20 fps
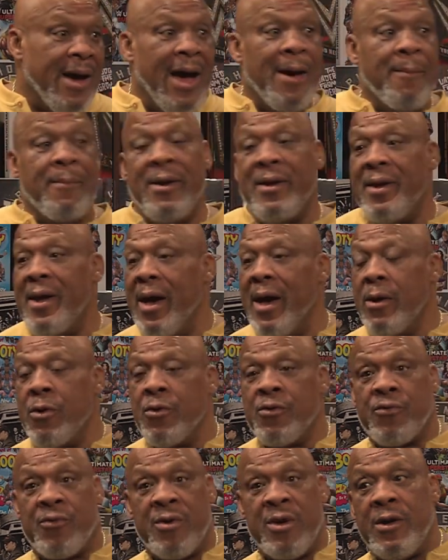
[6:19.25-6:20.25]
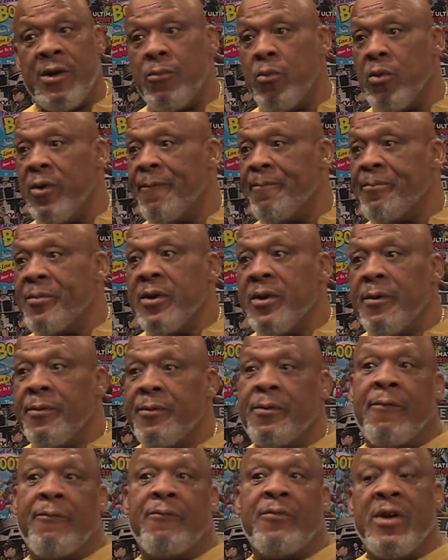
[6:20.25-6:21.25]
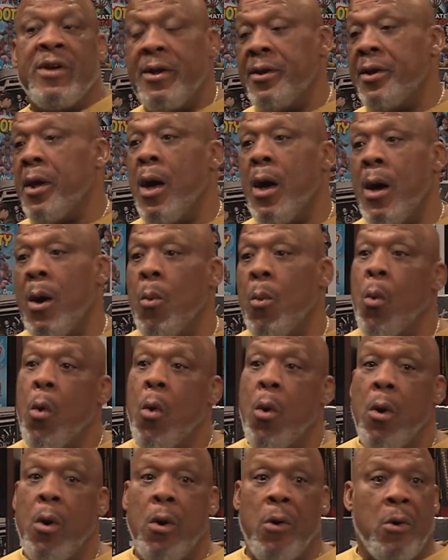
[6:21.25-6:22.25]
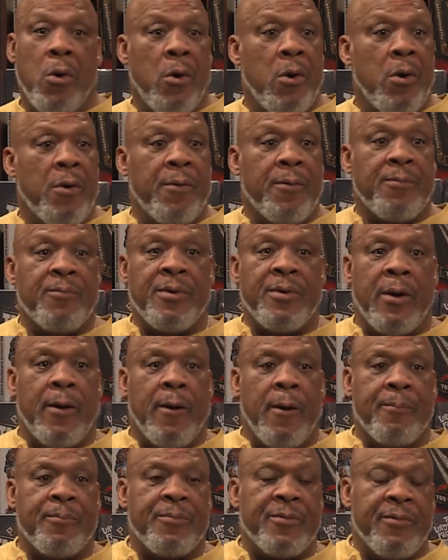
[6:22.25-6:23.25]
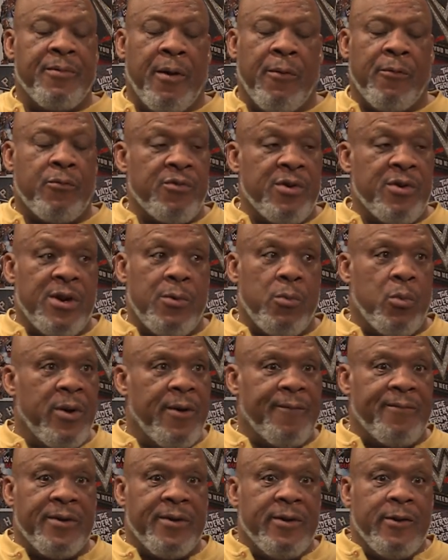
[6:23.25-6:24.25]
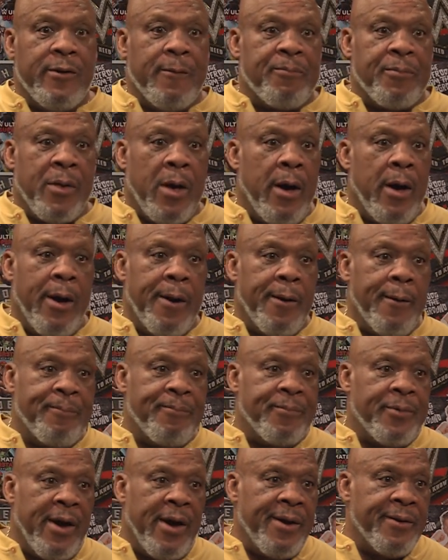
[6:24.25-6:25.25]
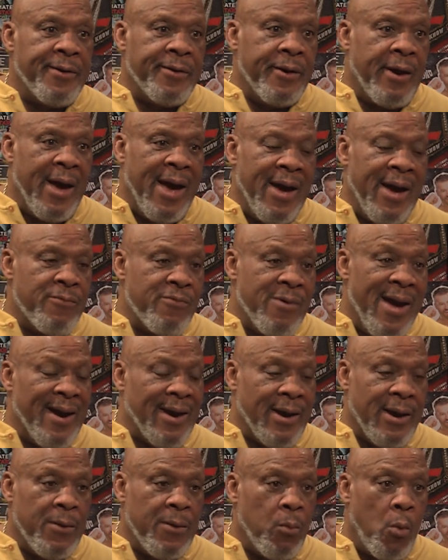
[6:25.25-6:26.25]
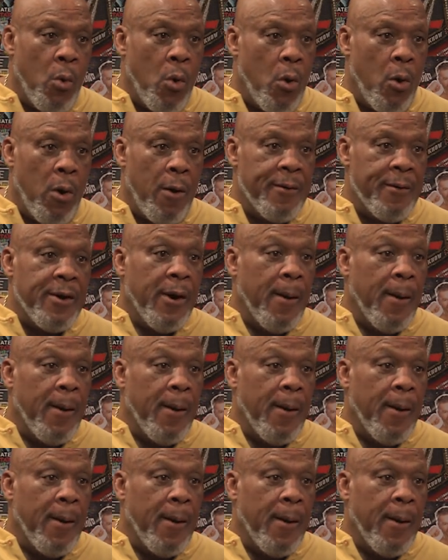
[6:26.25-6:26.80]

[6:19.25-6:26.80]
I may not agree with the Vietnam War or agree with the Iraqi War,